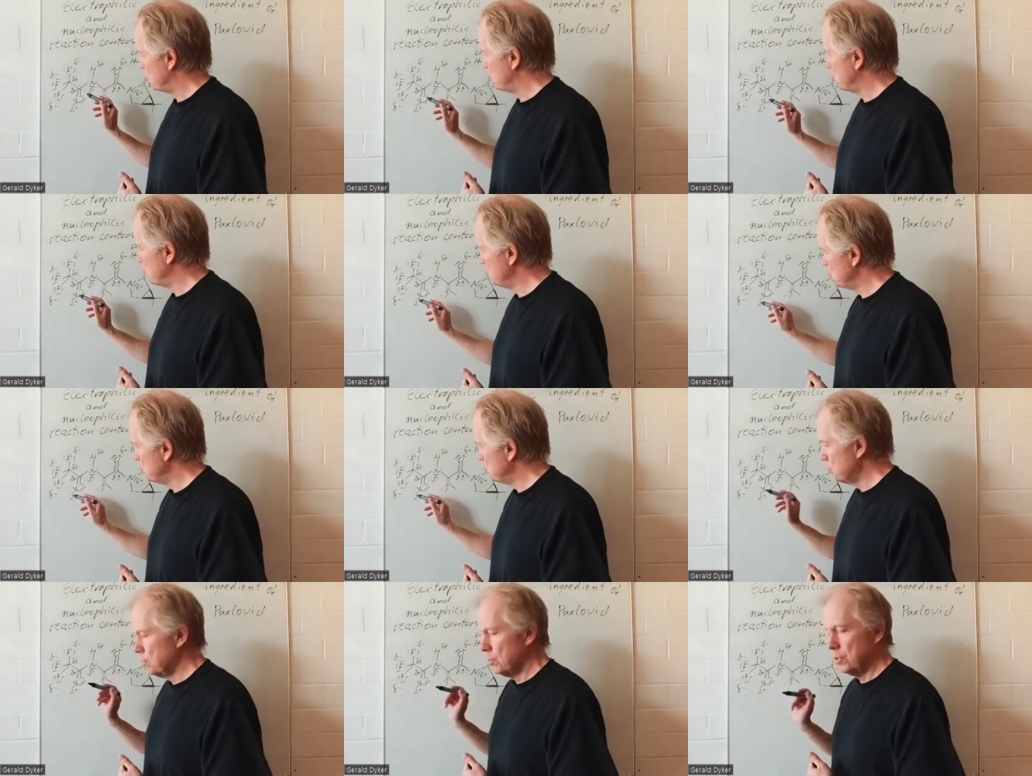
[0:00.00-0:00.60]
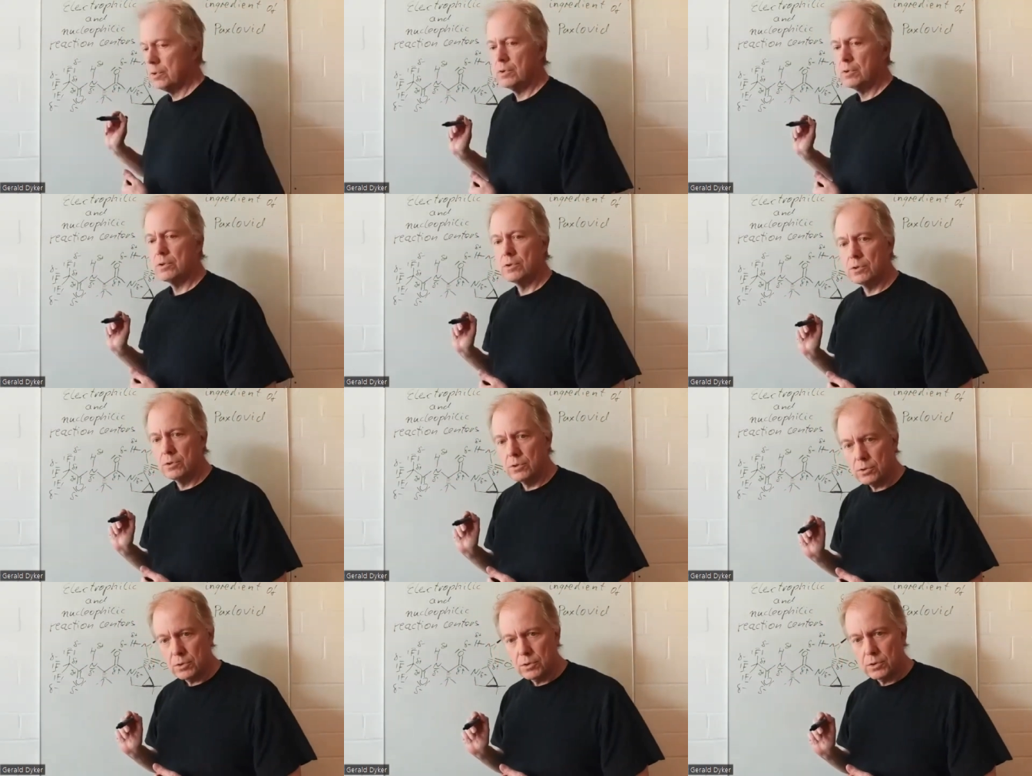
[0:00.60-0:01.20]
two
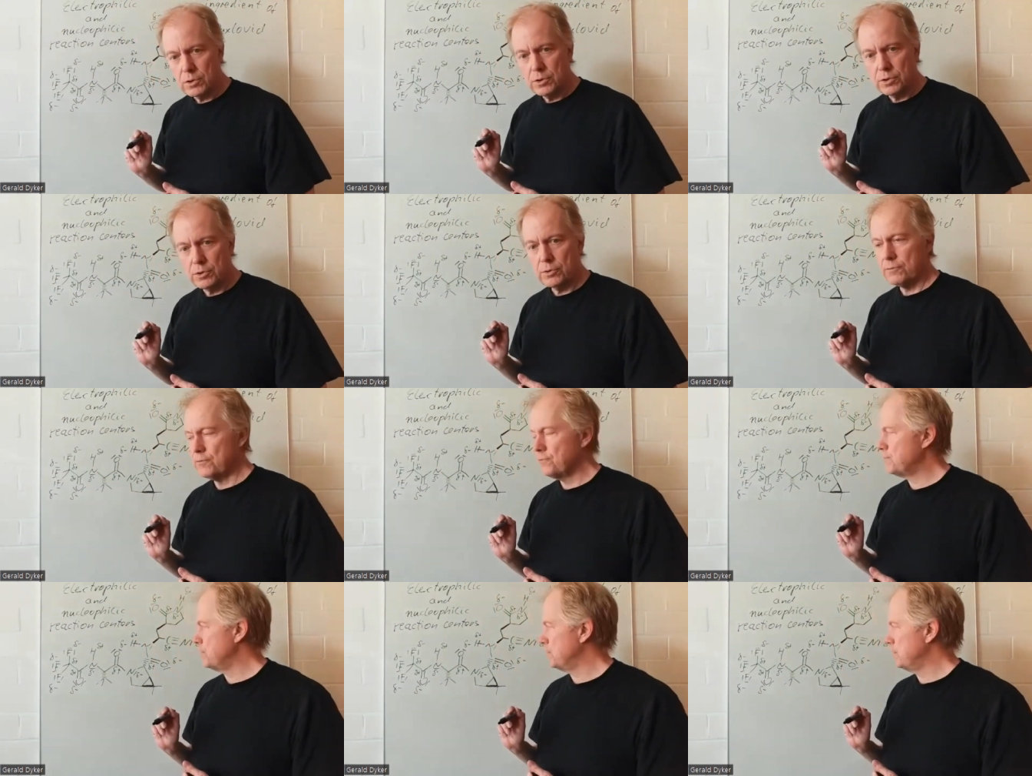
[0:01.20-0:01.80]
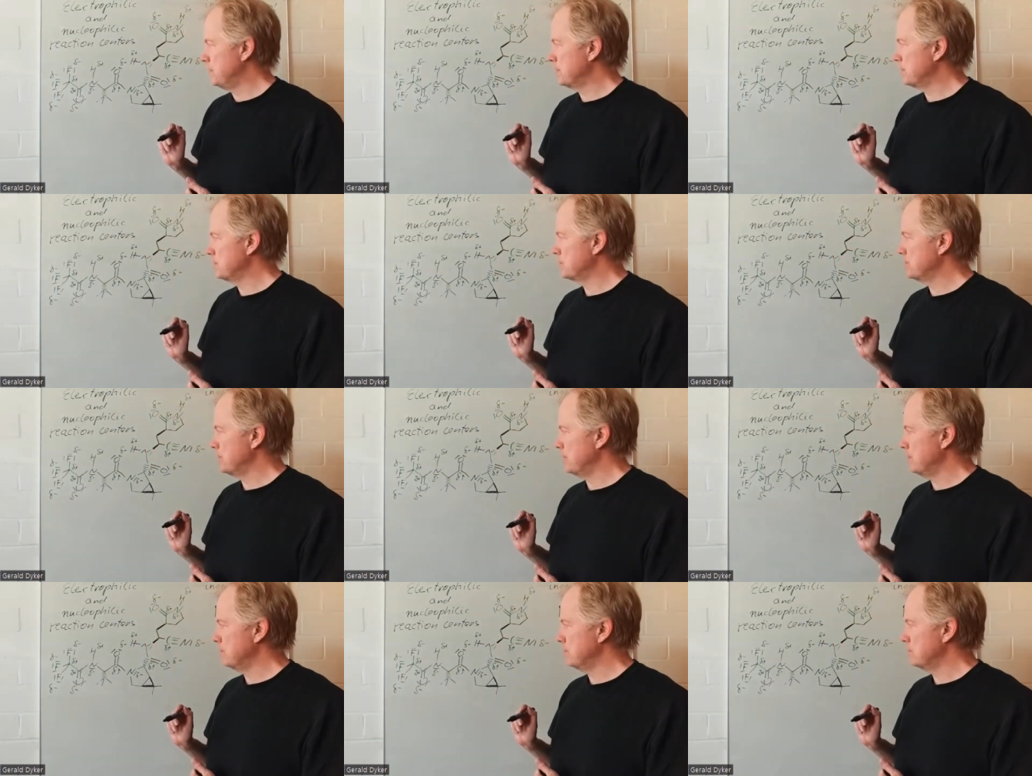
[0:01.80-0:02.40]
nucleophilic
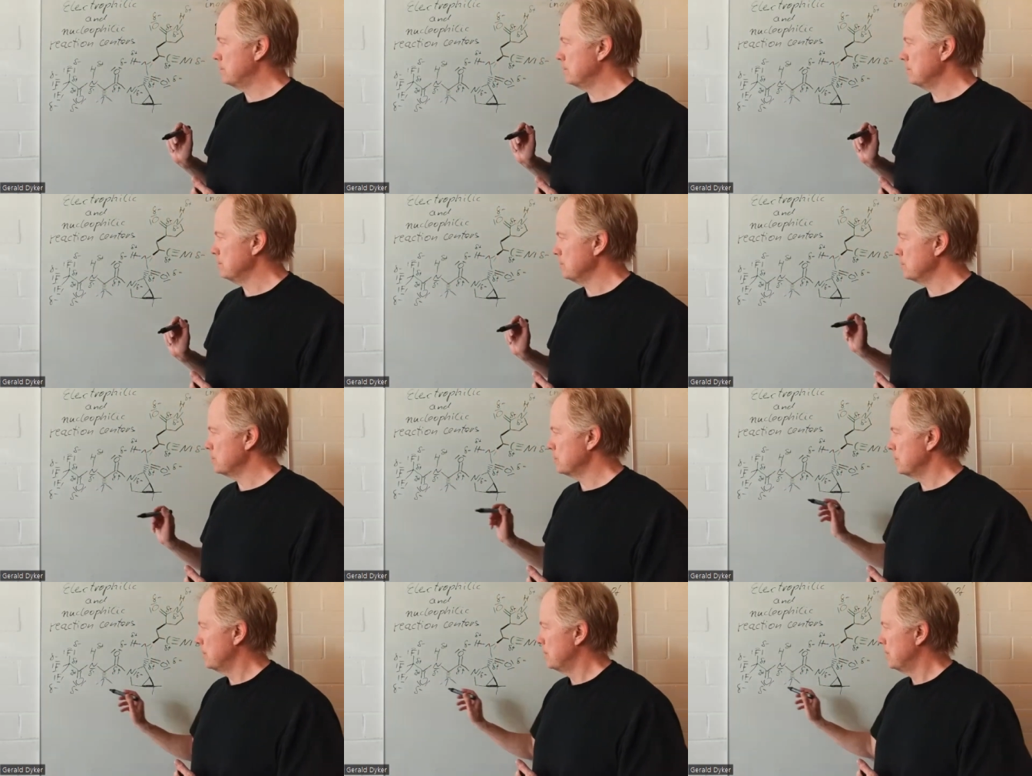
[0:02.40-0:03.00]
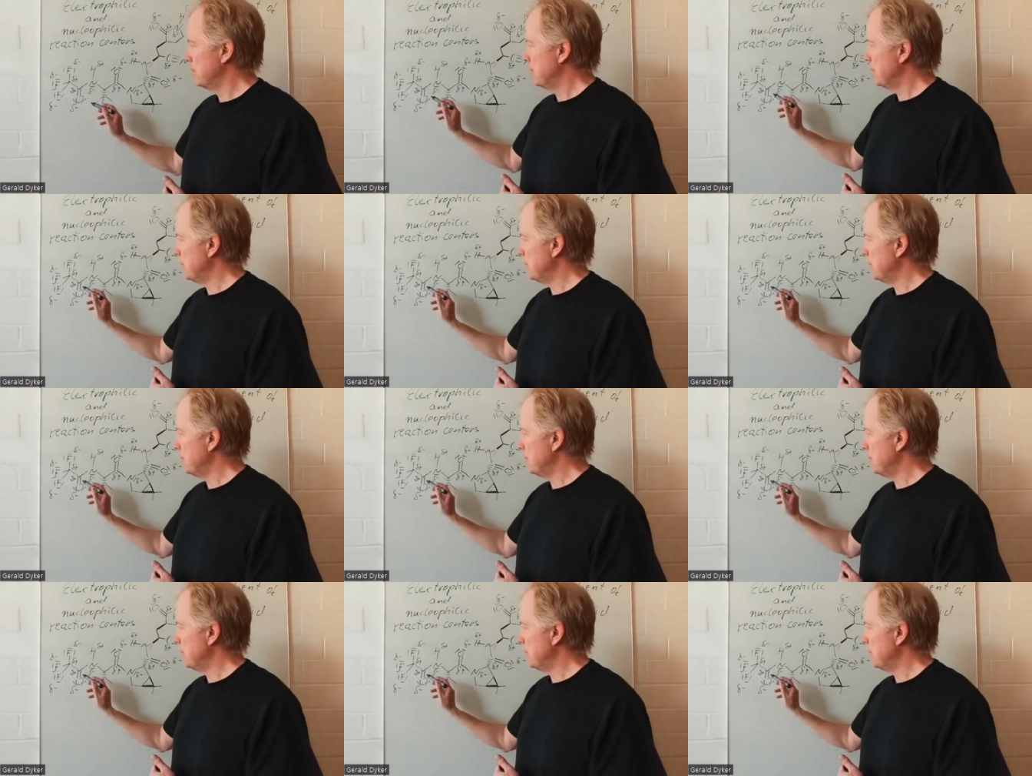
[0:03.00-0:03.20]
centers